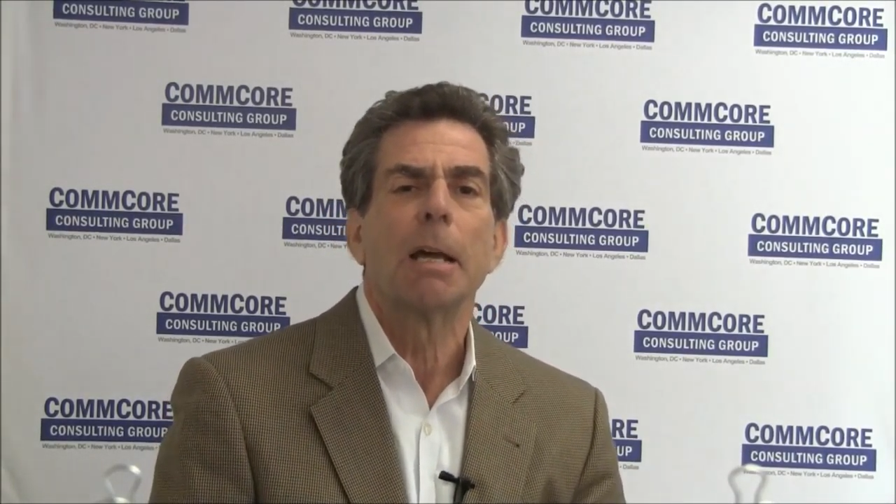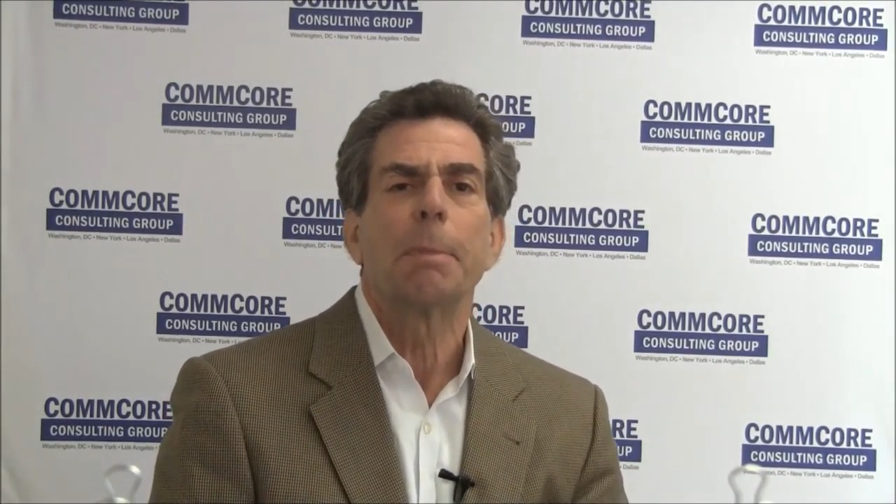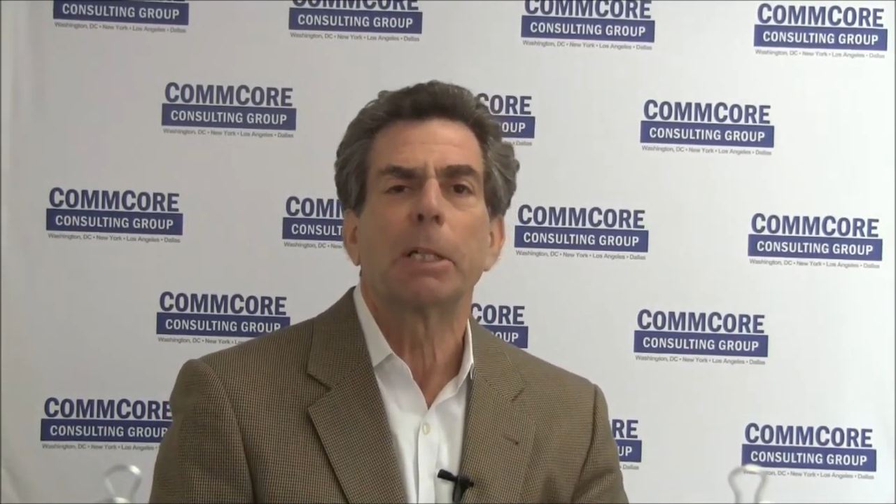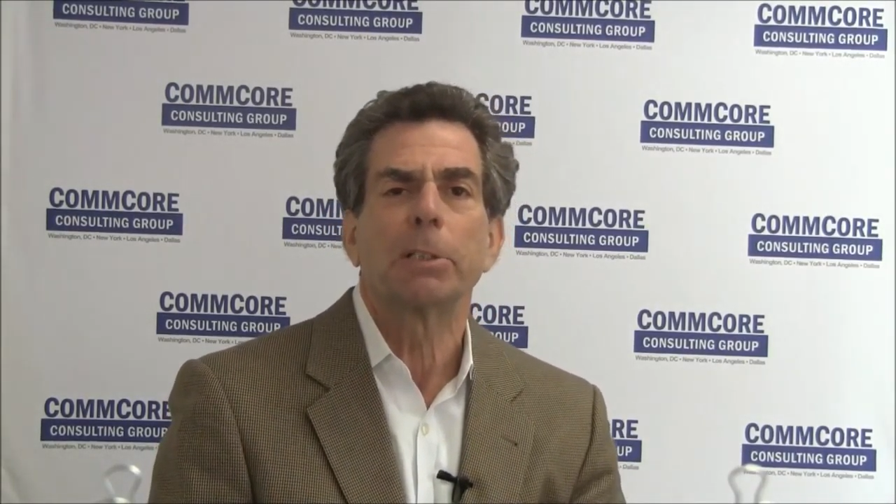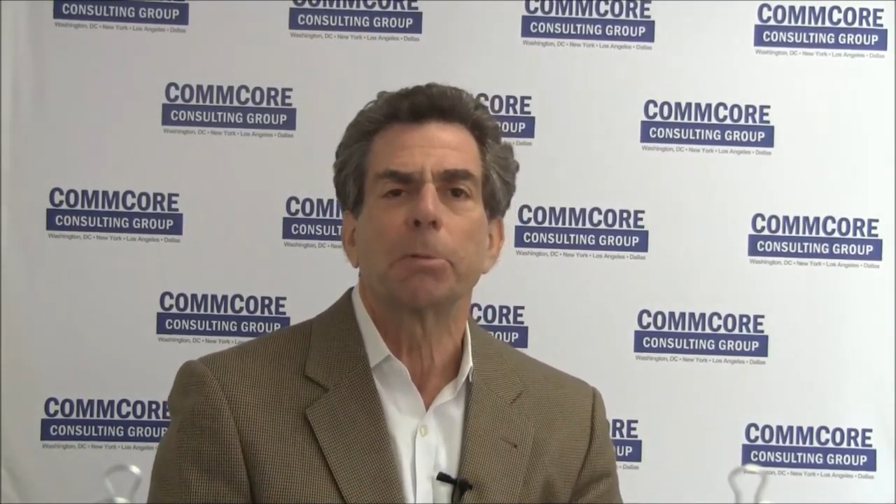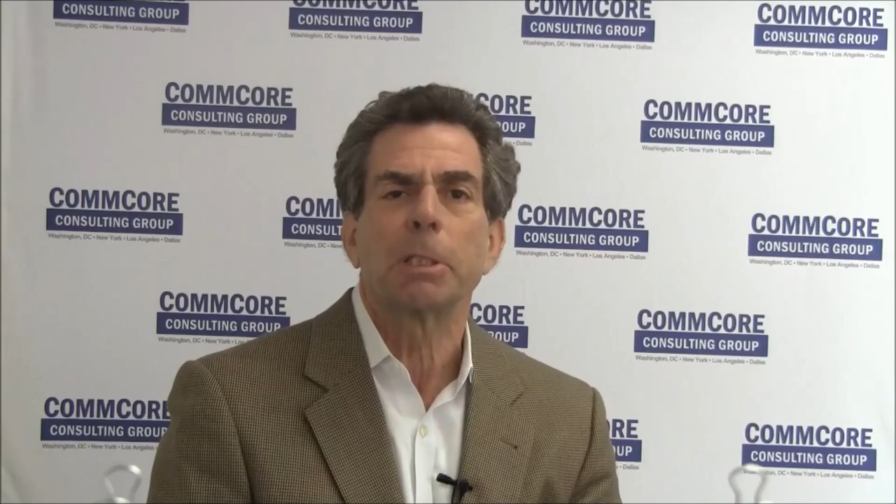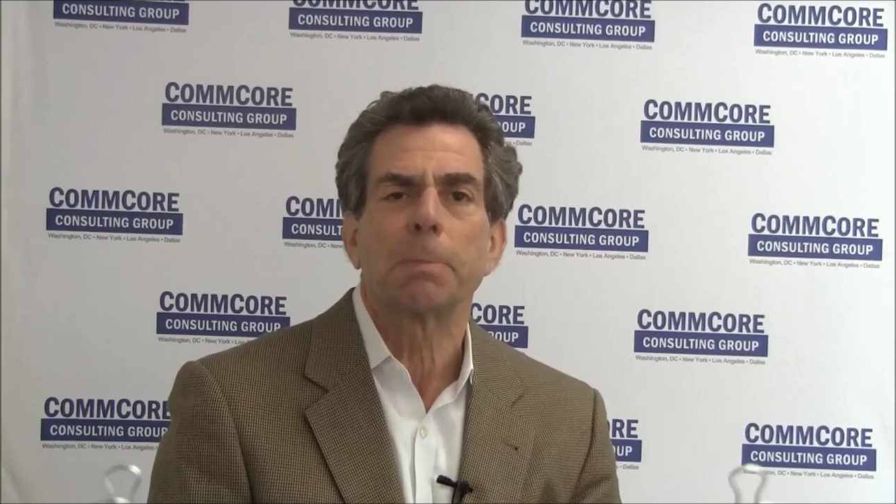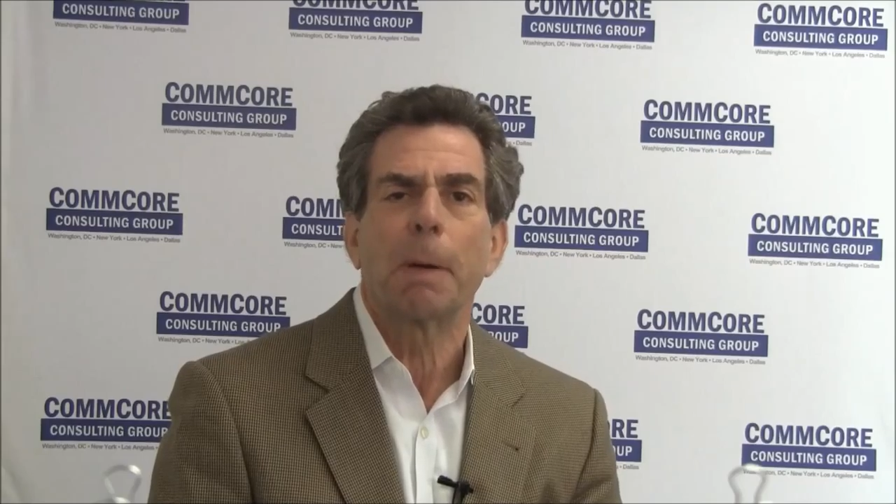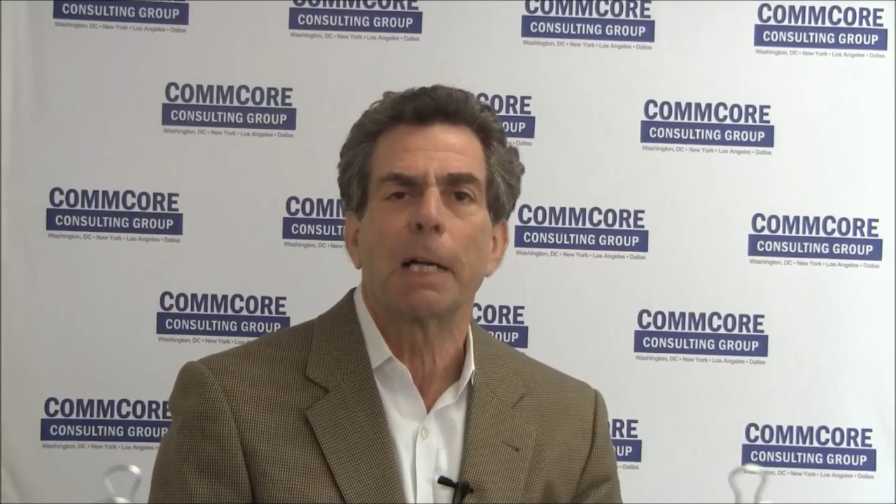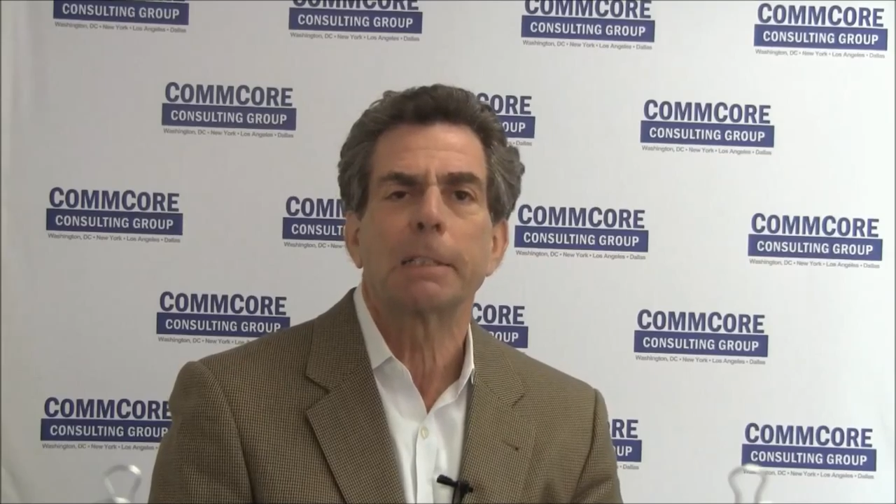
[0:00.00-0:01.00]
because
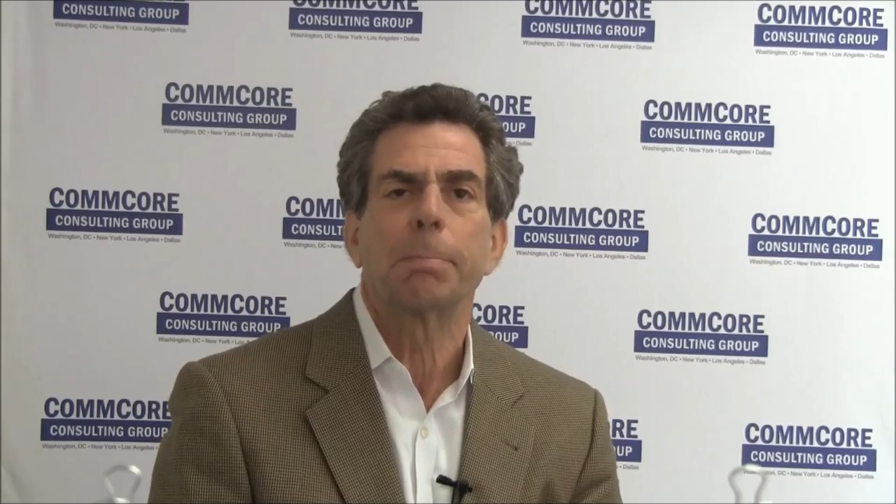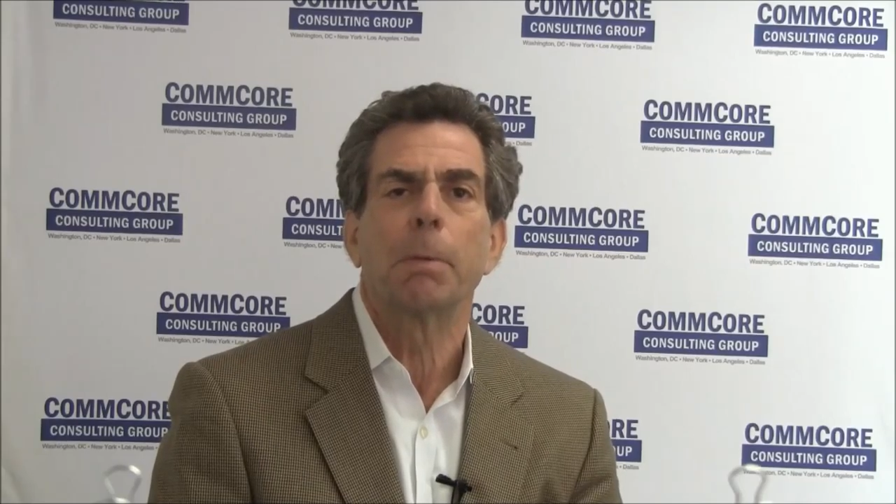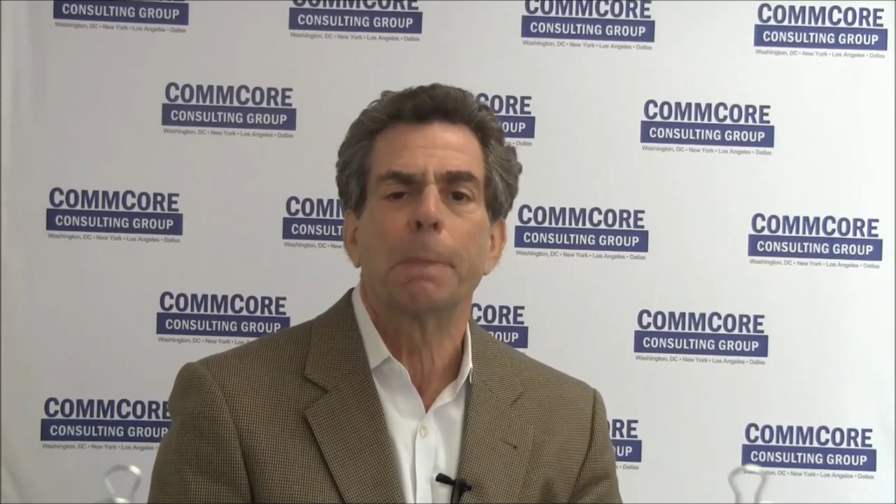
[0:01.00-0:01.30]
responsible